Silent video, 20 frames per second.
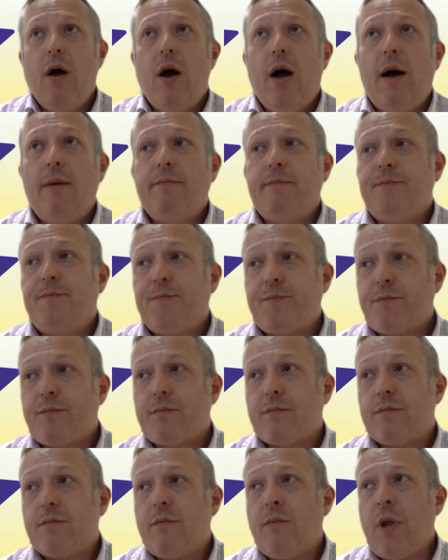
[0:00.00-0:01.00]

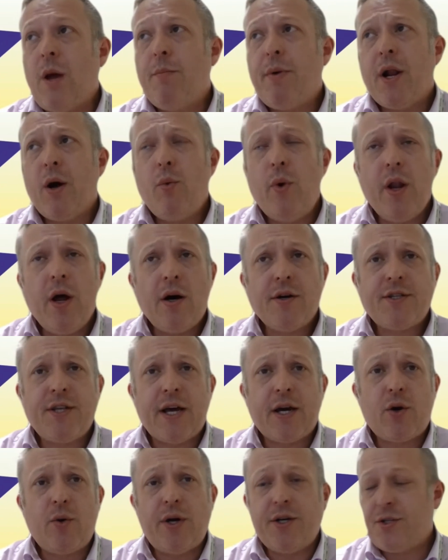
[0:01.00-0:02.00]
But I will ask
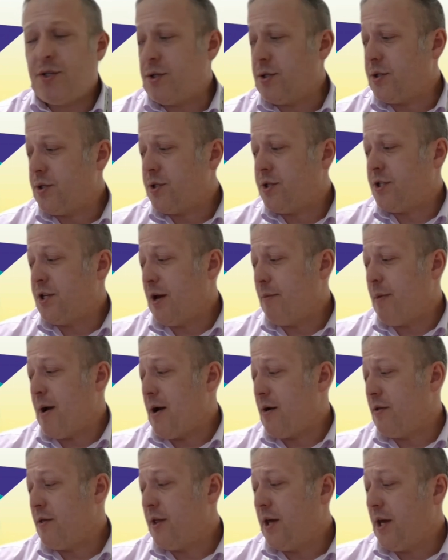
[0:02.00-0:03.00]
that question to see
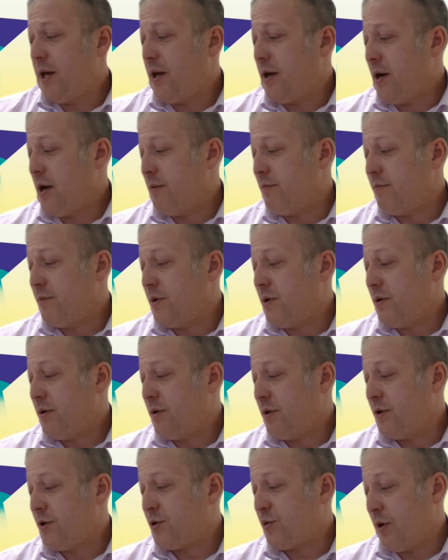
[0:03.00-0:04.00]
about the
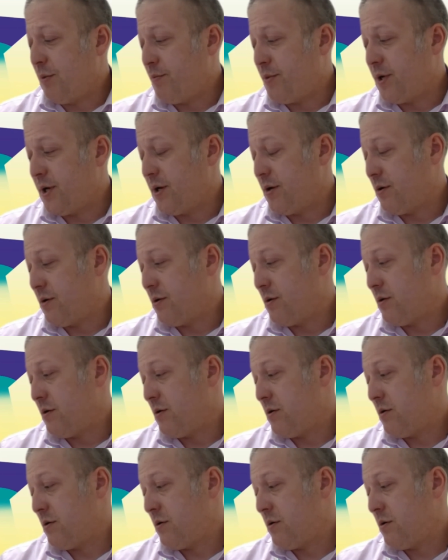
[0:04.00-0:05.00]
scripting
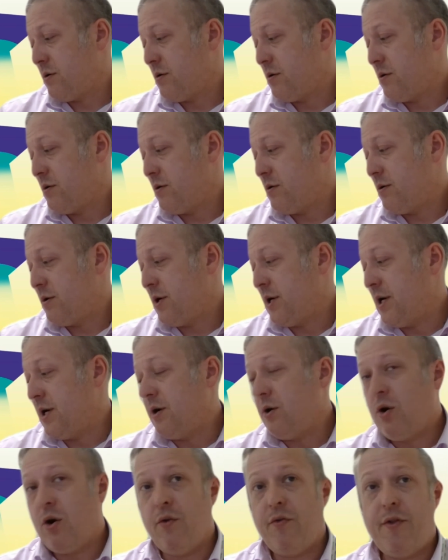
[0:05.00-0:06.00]

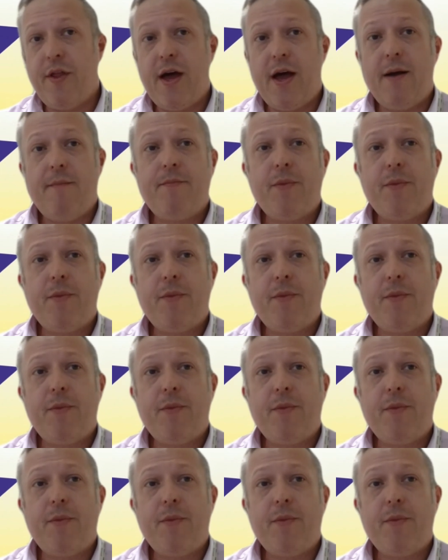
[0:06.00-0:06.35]
on there.